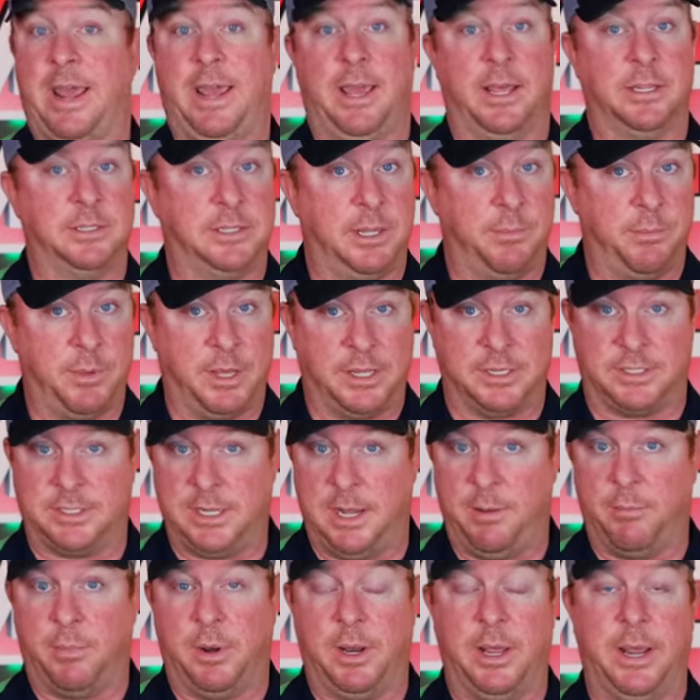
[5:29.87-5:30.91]
hands that
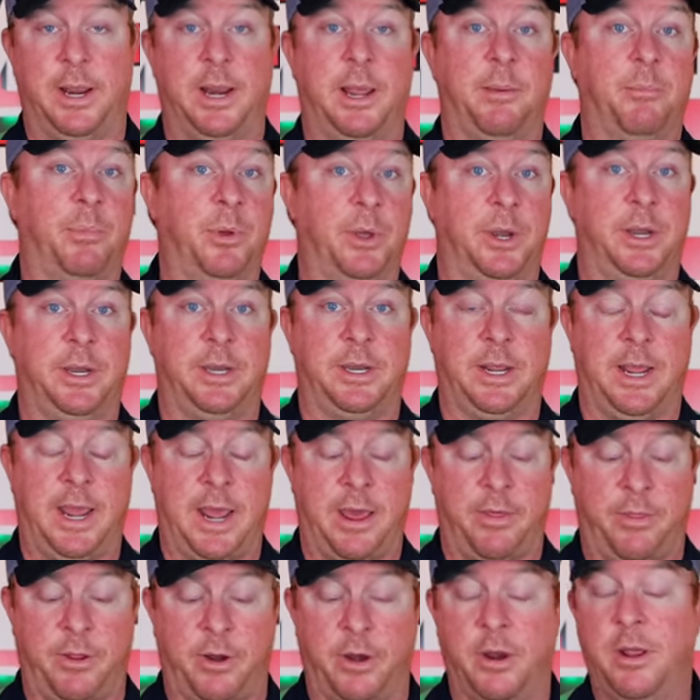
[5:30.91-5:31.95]
assemble it and put it
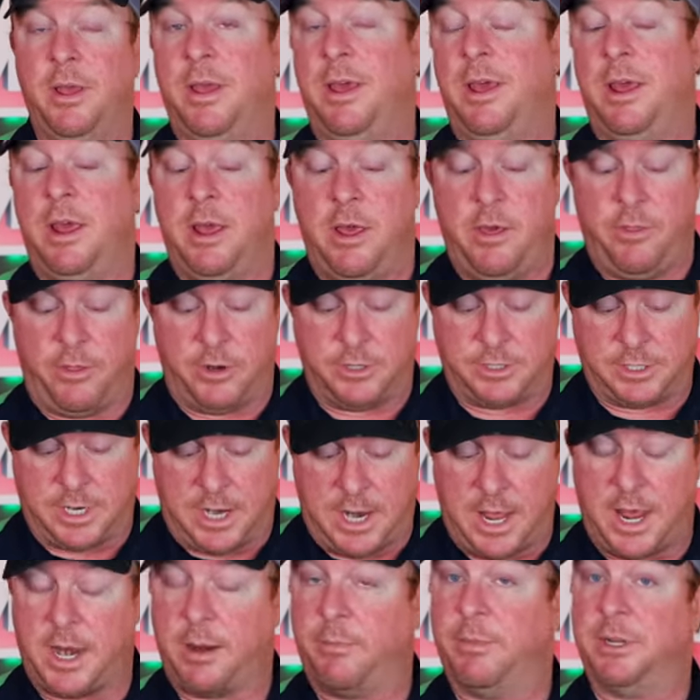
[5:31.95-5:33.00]
together. There's a
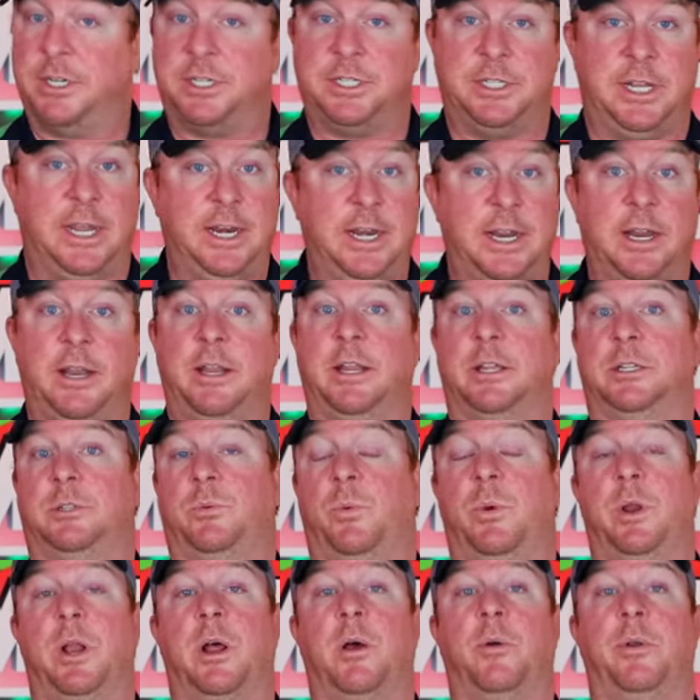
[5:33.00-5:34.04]
lot of machining
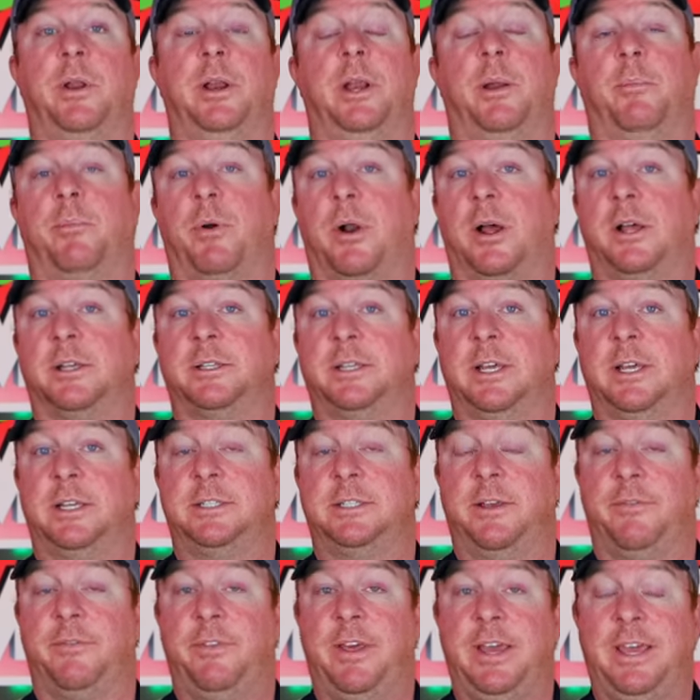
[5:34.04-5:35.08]
that's went on in the
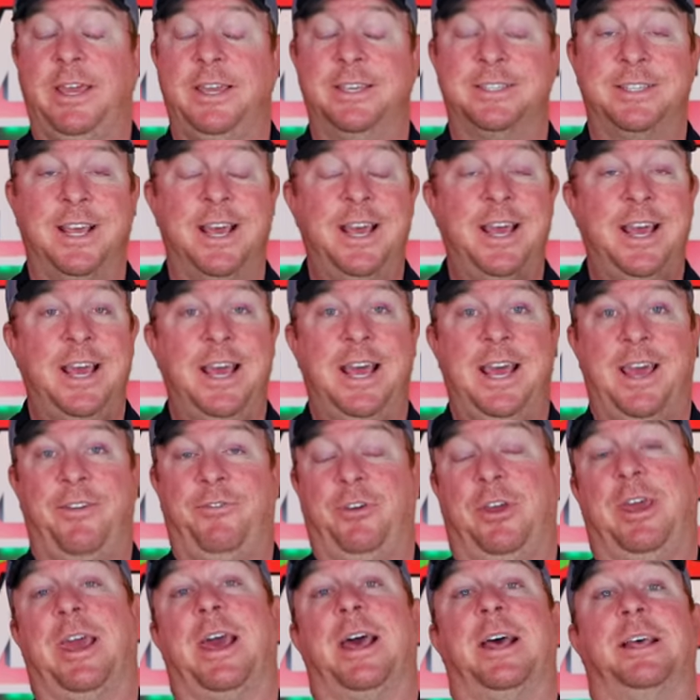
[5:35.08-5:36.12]
process of these.
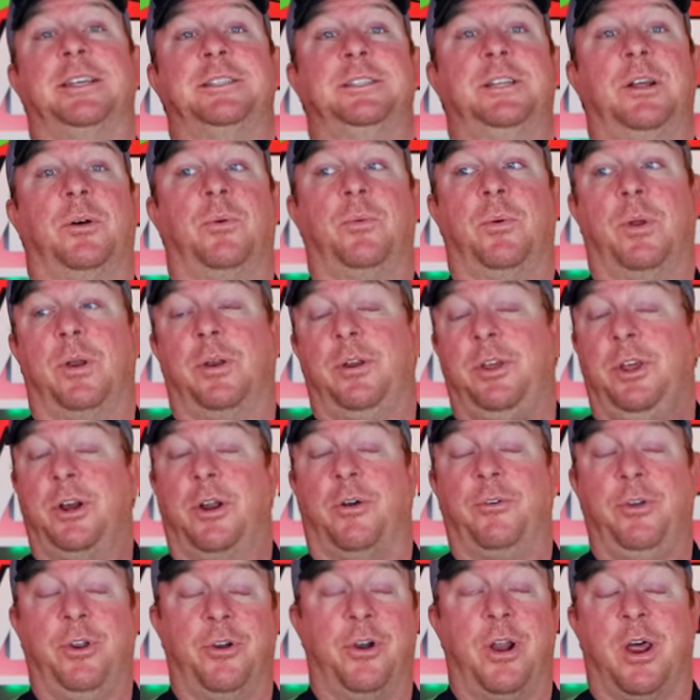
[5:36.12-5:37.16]
If you guys don't, you
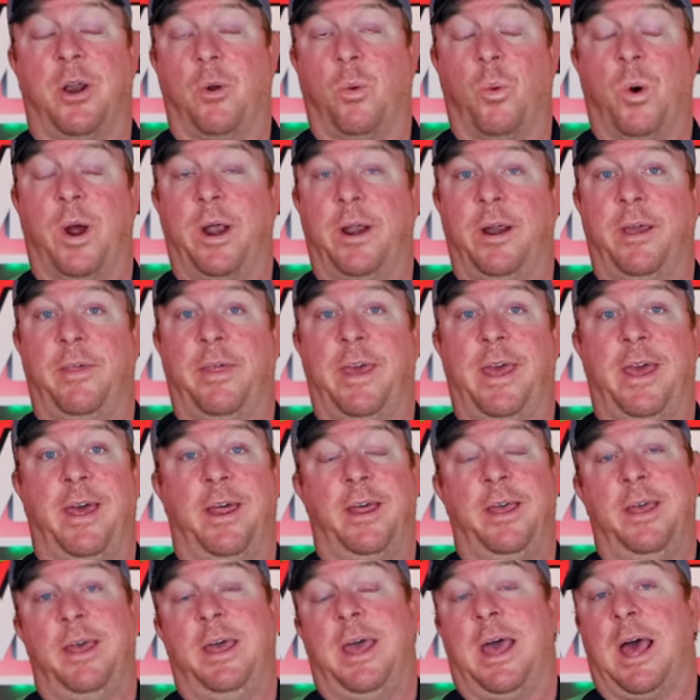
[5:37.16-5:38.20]
know, you're not aware of
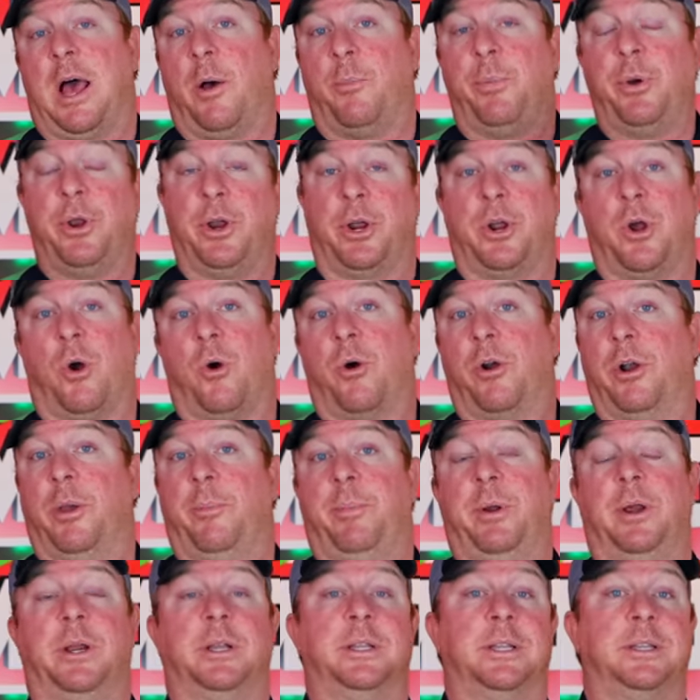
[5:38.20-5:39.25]
that, I'll put a card
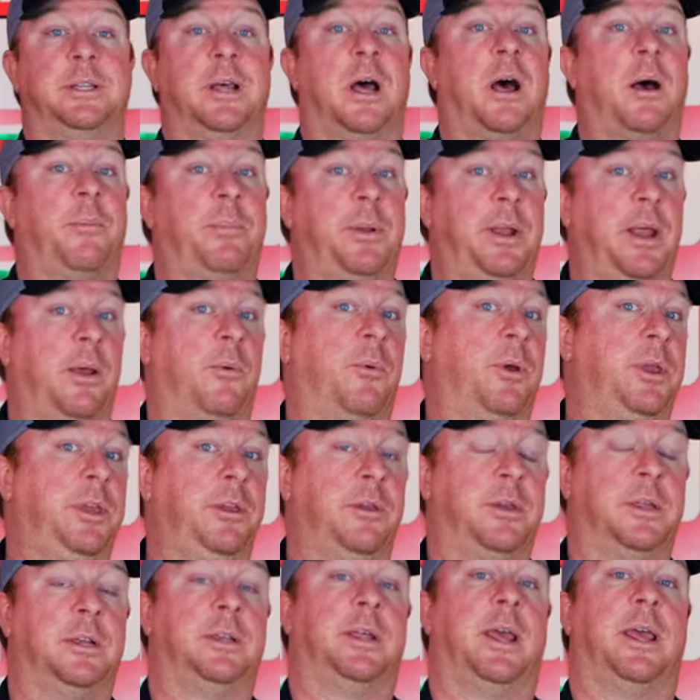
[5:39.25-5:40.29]
up here at the top, and that way
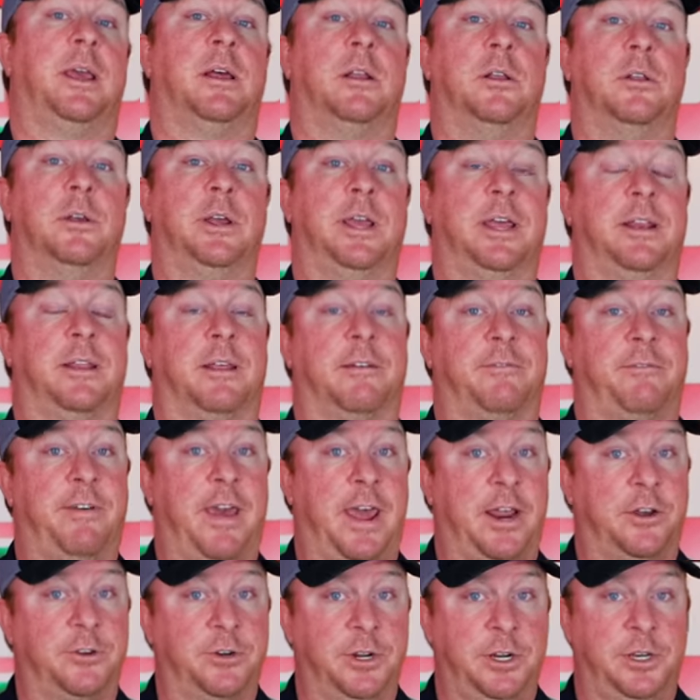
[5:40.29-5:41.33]
you can take a look at the
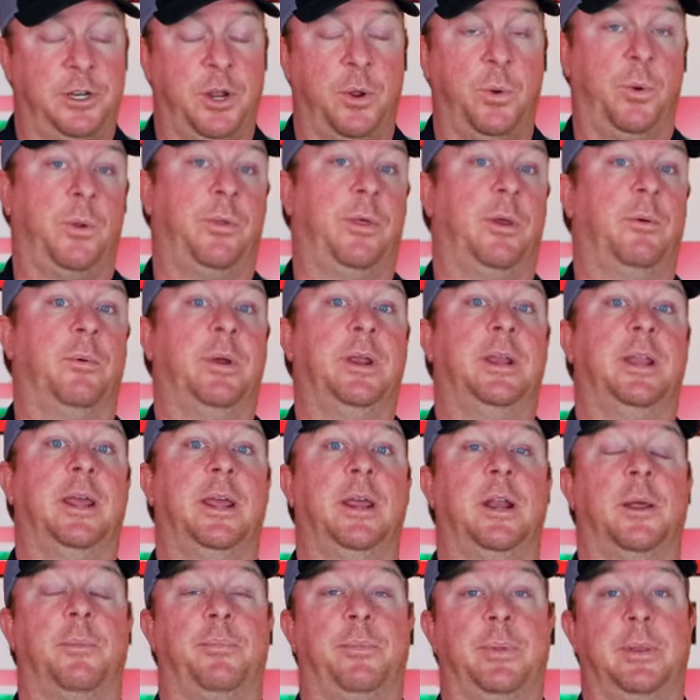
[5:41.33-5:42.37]
factory tour that we
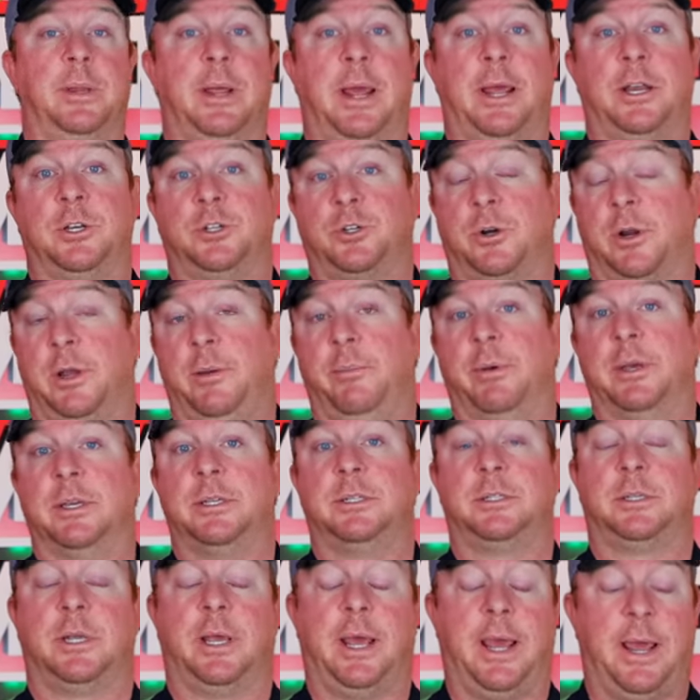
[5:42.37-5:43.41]
did up at
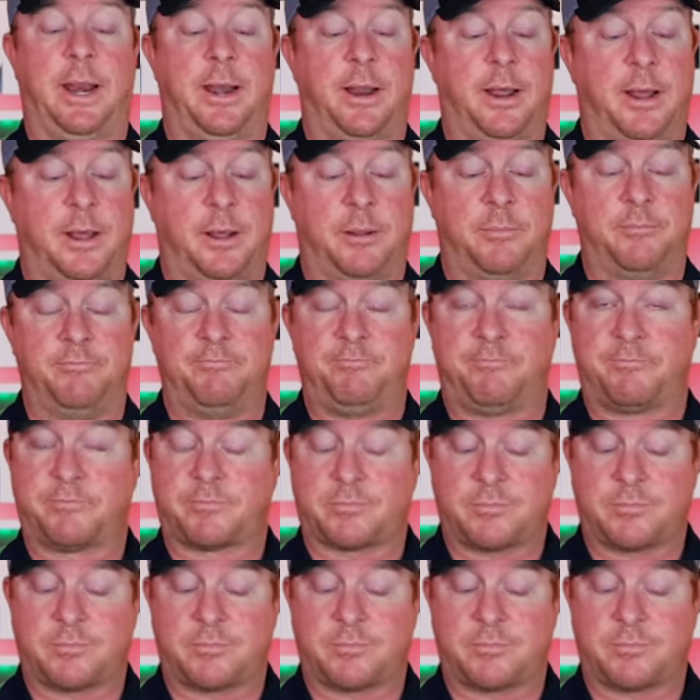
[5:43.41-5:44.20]
Tribus, and um,